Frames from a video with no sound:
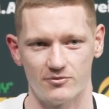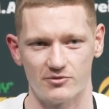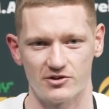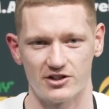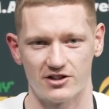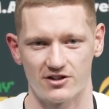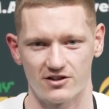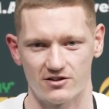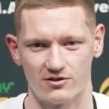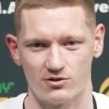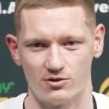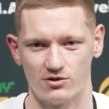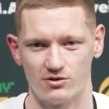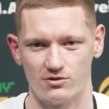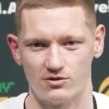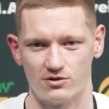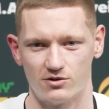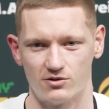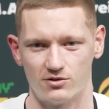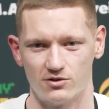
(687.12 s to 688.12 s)
you know,
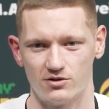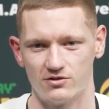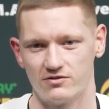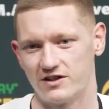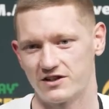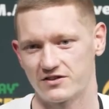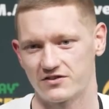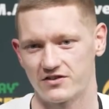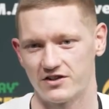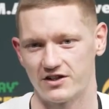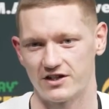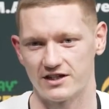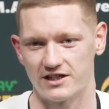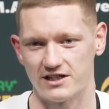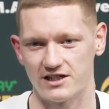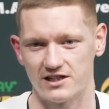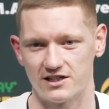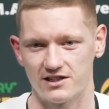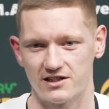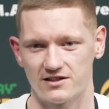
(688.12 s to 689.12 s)
all of us that are
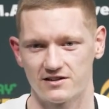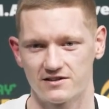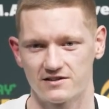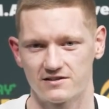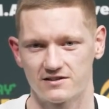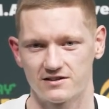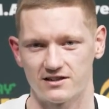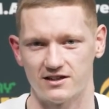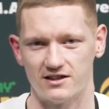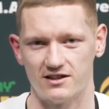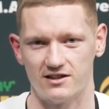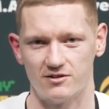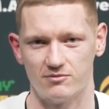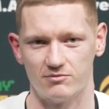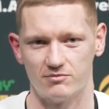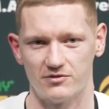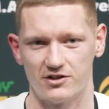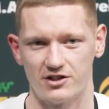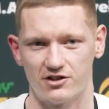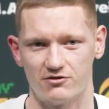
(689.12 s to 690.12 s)
here
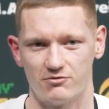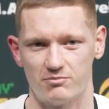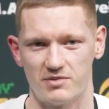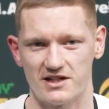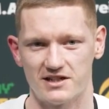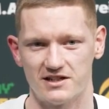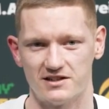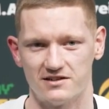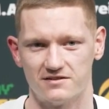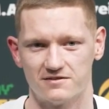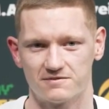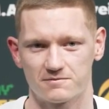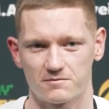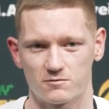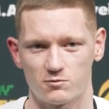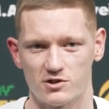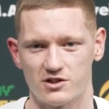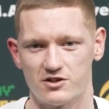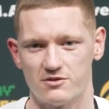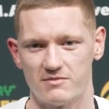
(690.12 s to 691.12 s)
that have been
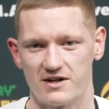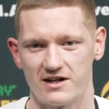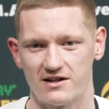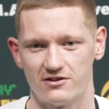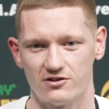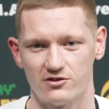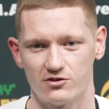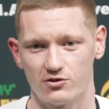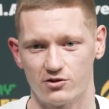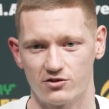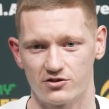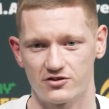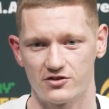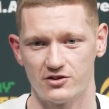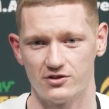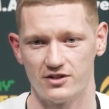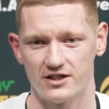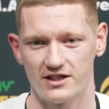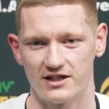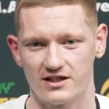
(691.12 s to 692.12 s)
with the Mariners or
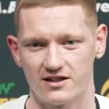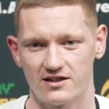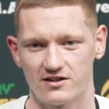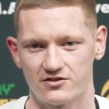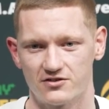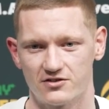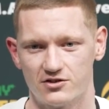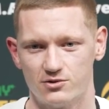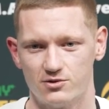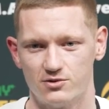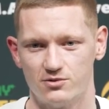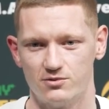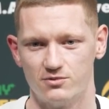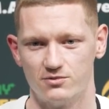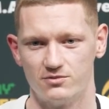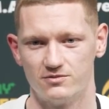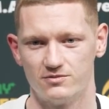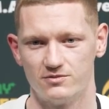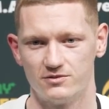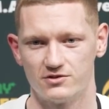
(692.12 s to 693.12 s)
still there are still
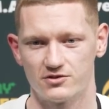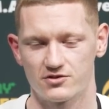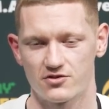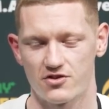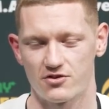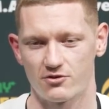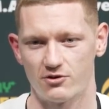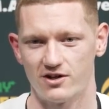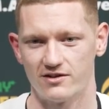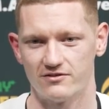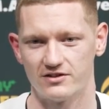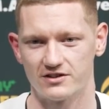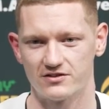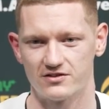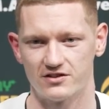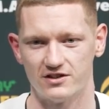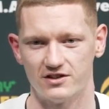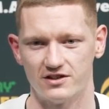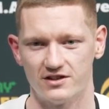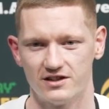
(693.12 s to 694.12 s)
thriving
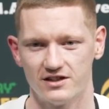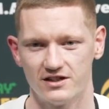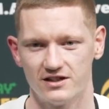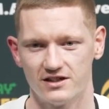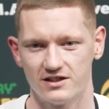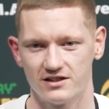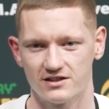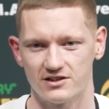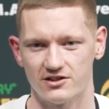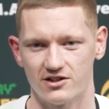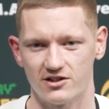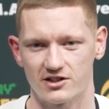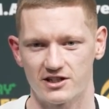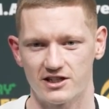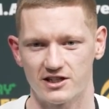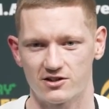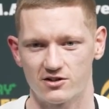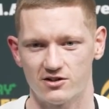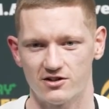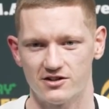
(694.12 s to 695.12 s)
to, you know,
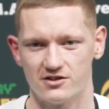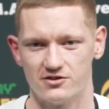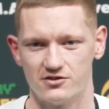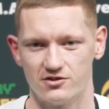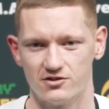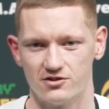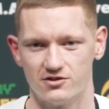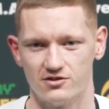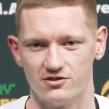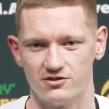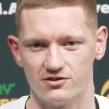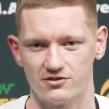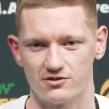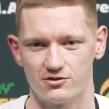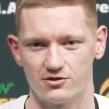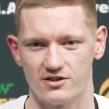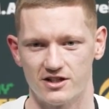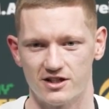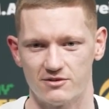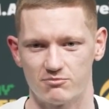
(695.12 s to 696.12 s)
kick on and do
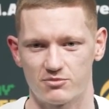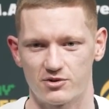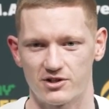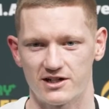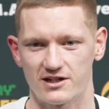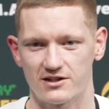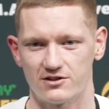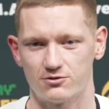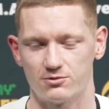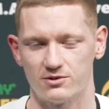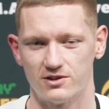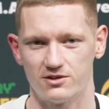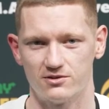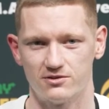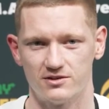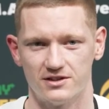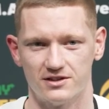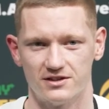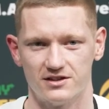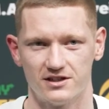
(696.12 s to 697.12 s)
them proud as
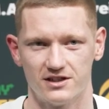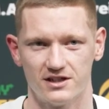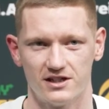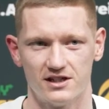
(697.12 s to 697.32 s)
well. And